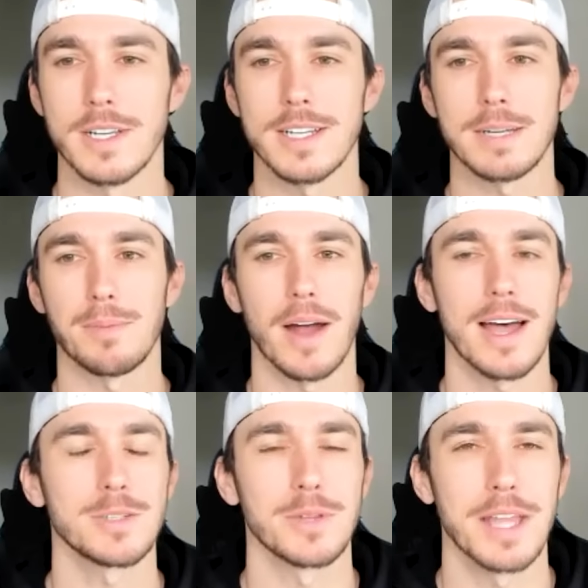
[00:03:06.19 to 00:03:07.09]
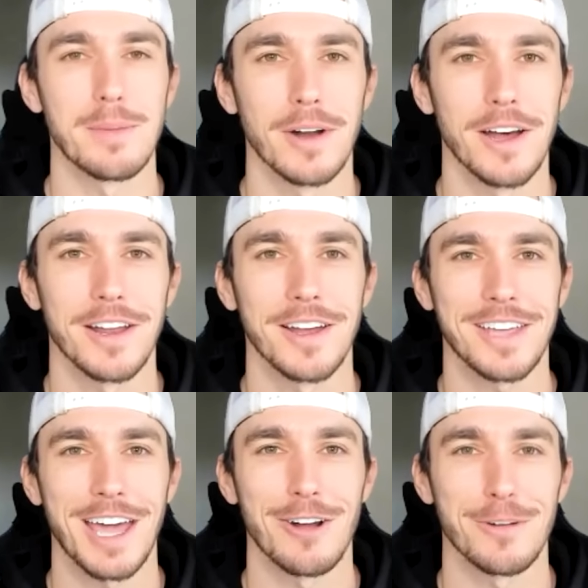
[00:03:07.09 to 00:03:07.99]
it a surprise when they brought uh,
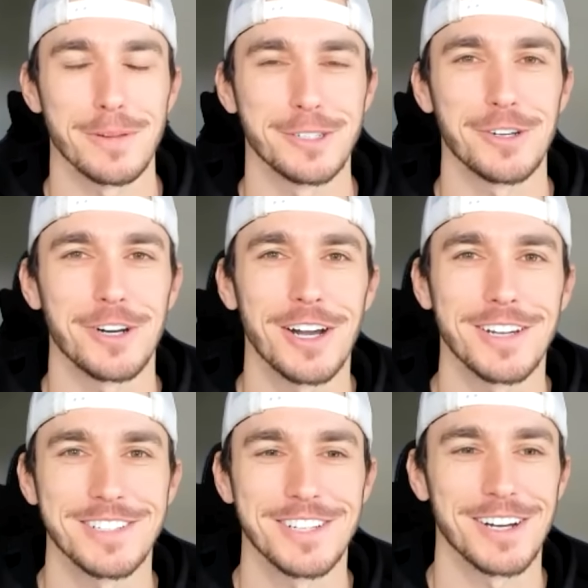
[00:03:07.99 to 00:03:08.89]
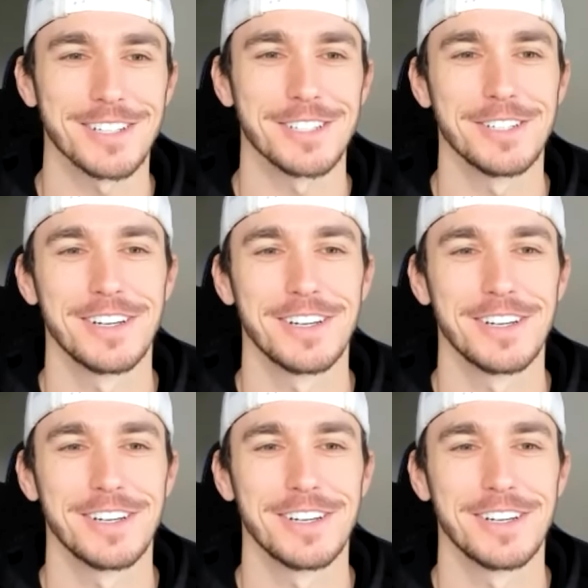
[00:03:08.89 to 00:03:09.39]
Cal Ripken Jr. on to talk to you?